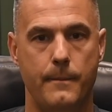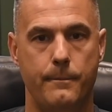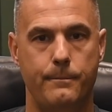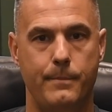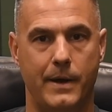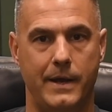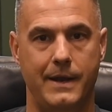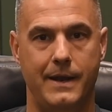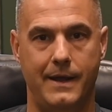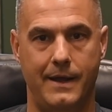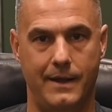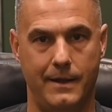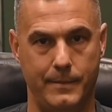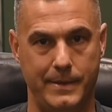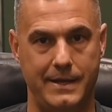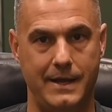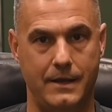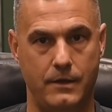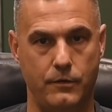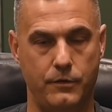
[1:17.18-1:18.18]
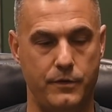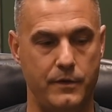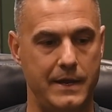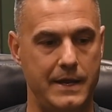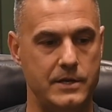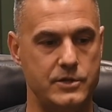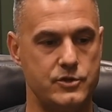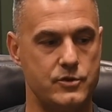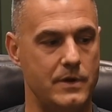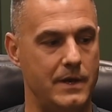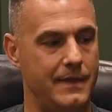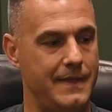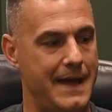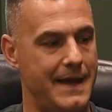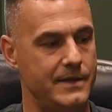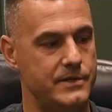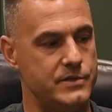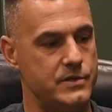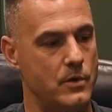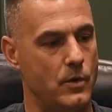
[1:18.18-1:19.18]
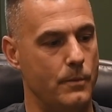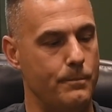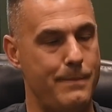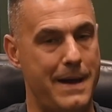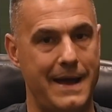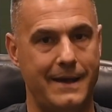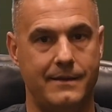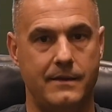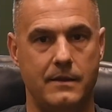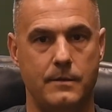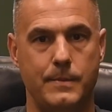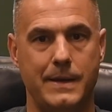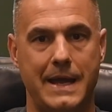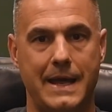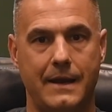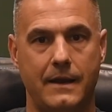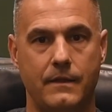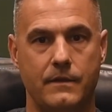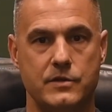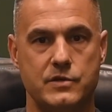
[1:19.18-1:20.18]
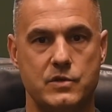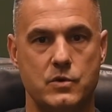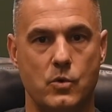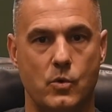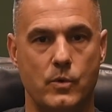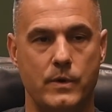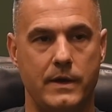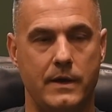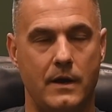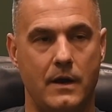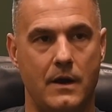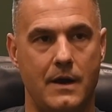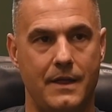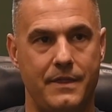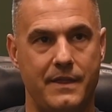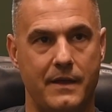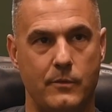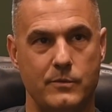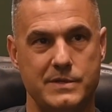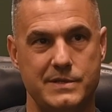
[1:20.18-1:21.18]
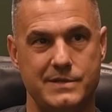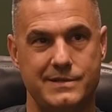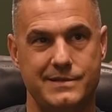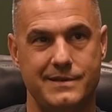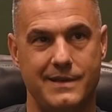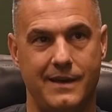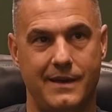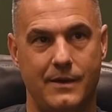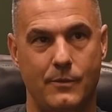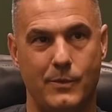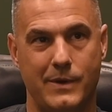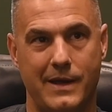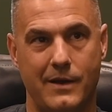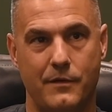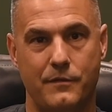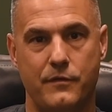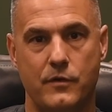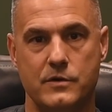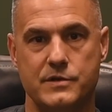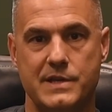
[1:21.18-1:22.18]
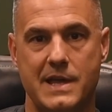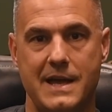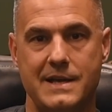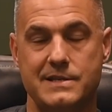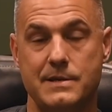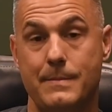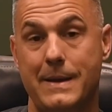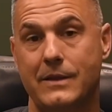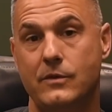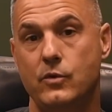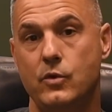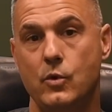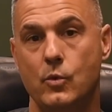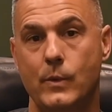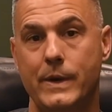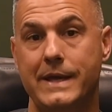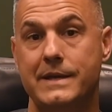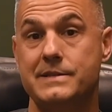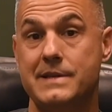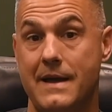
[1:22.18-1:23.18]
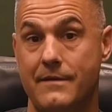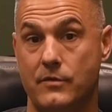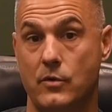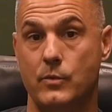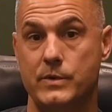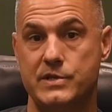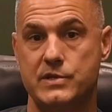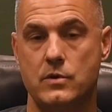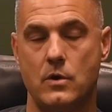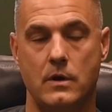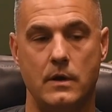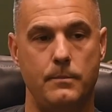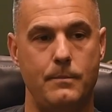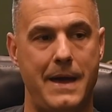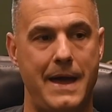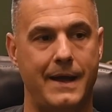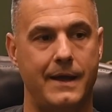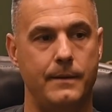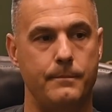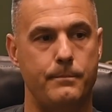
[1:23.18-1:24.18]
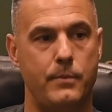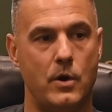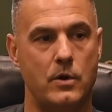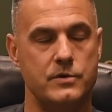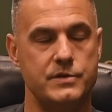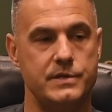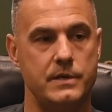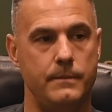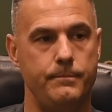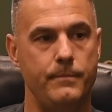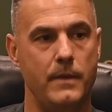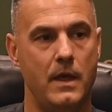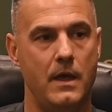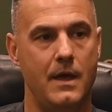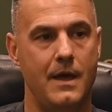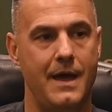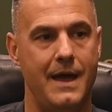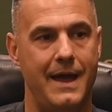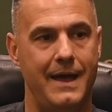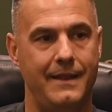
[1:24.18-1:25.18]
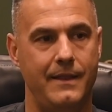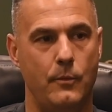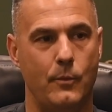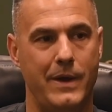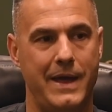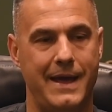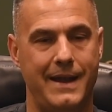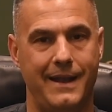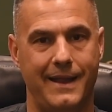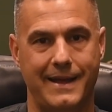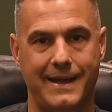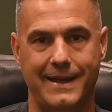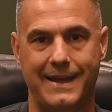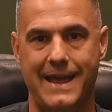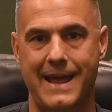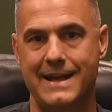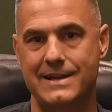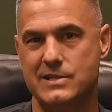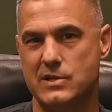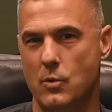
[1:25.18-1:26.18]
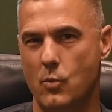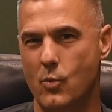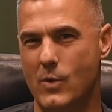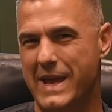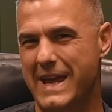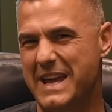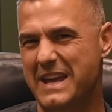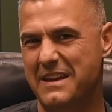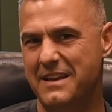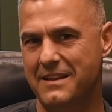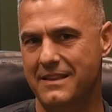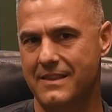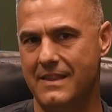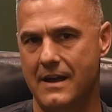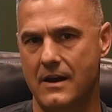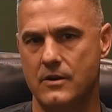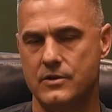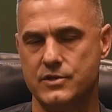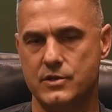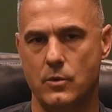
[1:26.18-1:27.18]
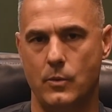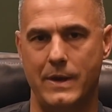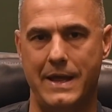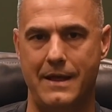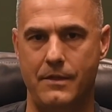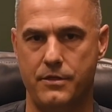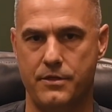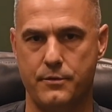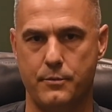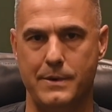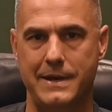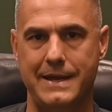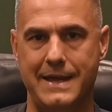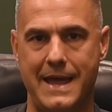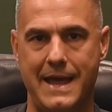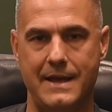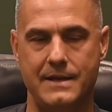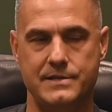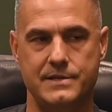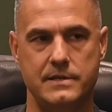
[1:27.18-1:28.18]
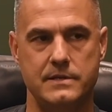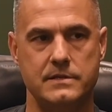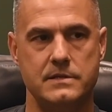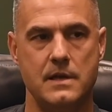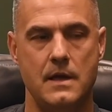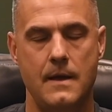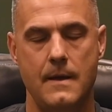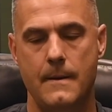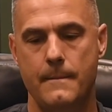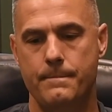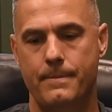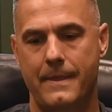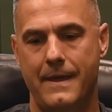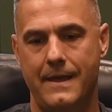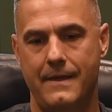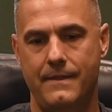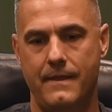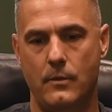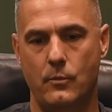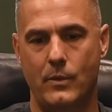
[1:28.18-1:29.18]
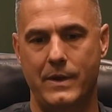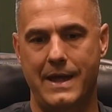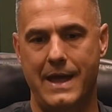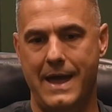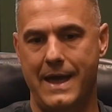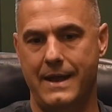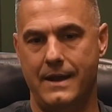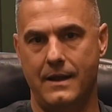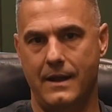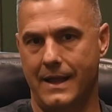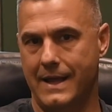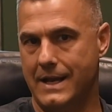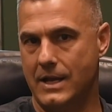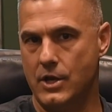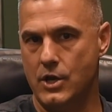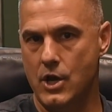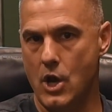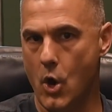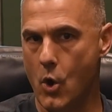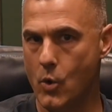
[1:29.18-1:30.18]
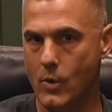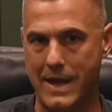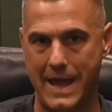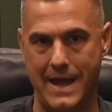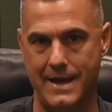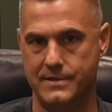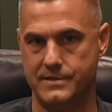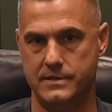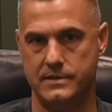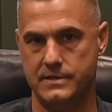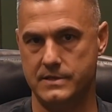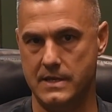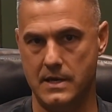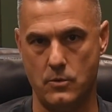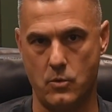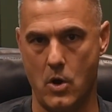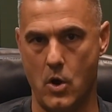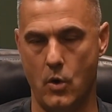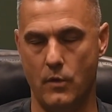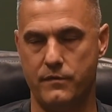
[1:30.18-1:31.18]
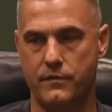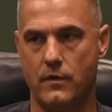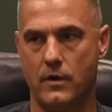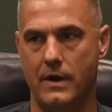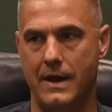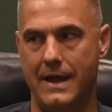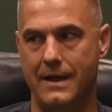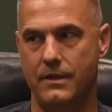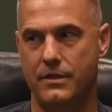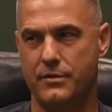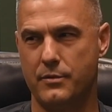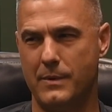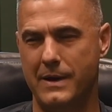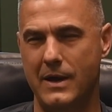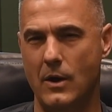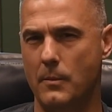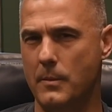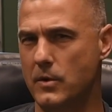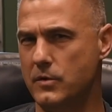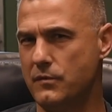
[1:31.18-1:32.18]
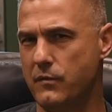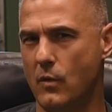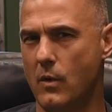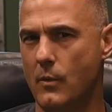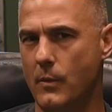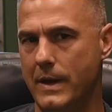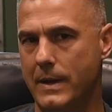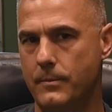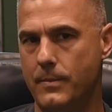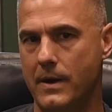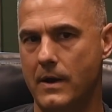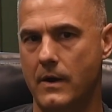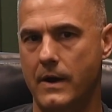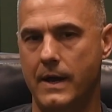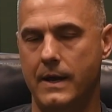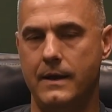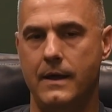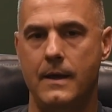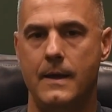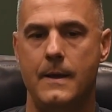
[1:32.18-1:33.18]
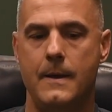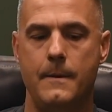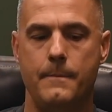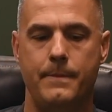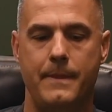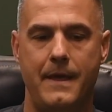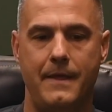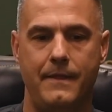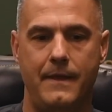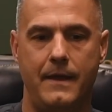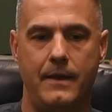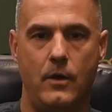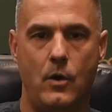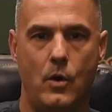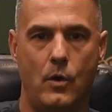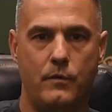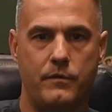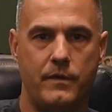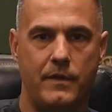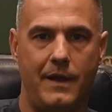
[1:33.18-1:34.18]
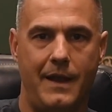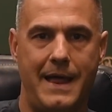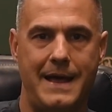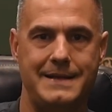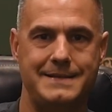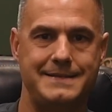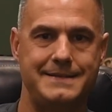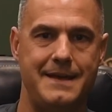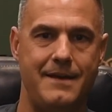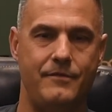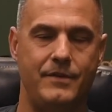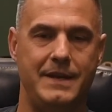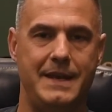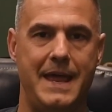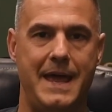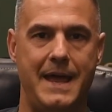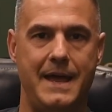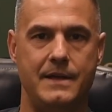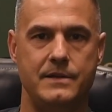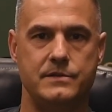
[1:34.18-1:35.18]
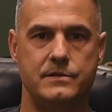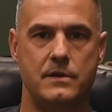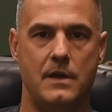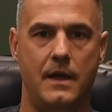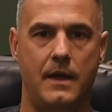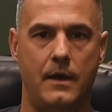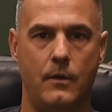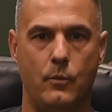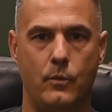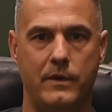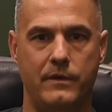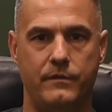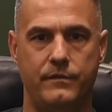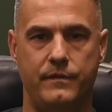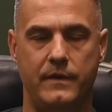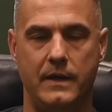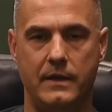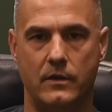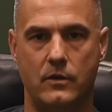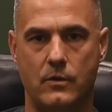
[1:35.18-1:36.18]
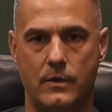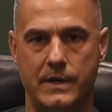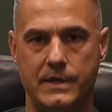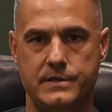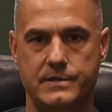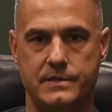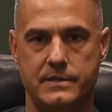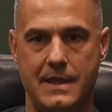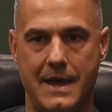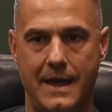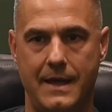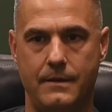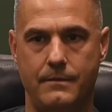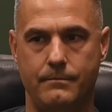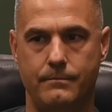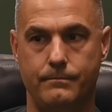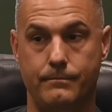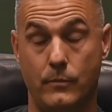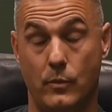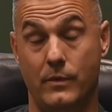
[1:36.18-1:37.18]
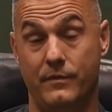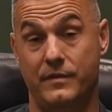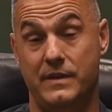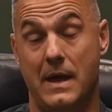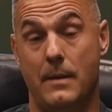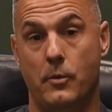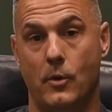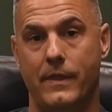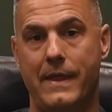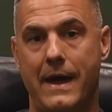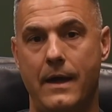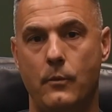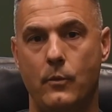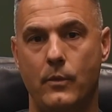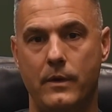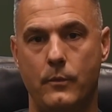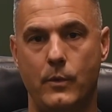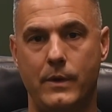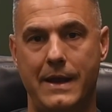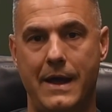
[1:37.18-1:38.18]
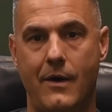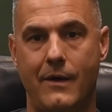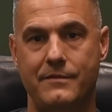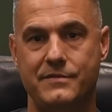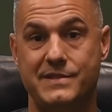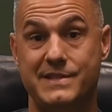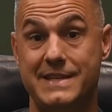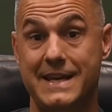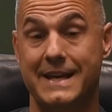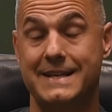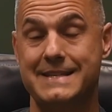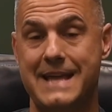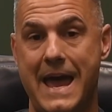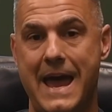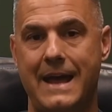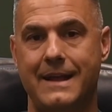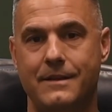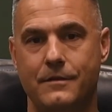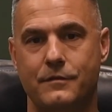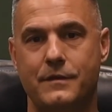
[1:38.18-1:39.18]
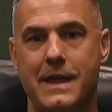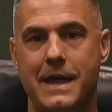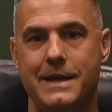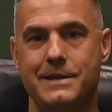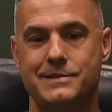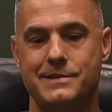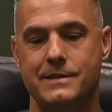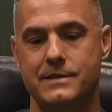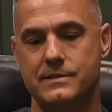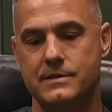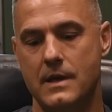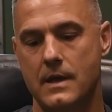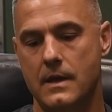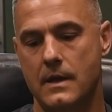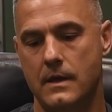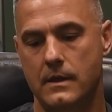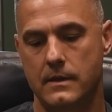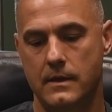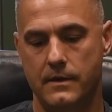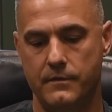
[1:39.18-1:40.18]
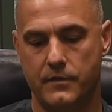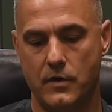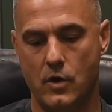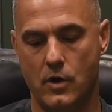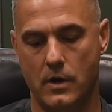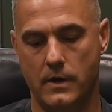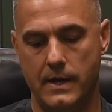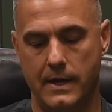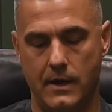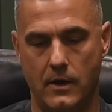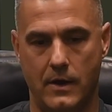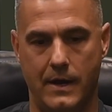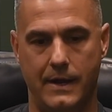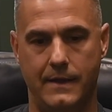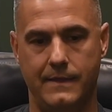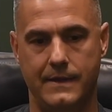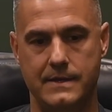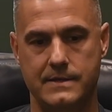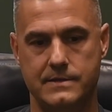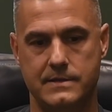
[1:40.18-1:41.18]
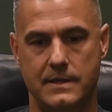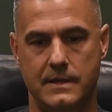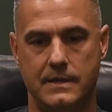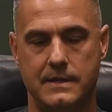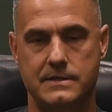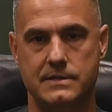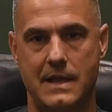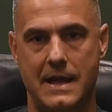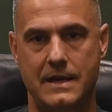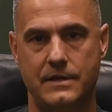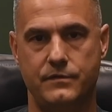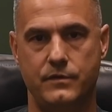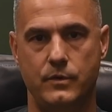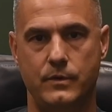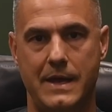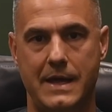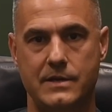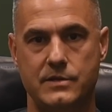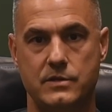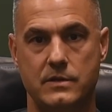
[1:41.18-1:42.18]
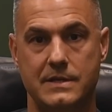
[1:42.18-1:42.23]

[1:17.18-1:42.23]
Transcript: But let me take you through the history of that. So back to the beginning of the school year, I think it was we got our first case about 2 weeks after we started back in person, and then we had like a case a week there. So we had 3 cases, and then we had like no cases, 0, for a 3, almost 4-week period. And then over the last 7 days, we've increased that. We've doubled that. We now have 6 active cases that have occurred here in these last few days.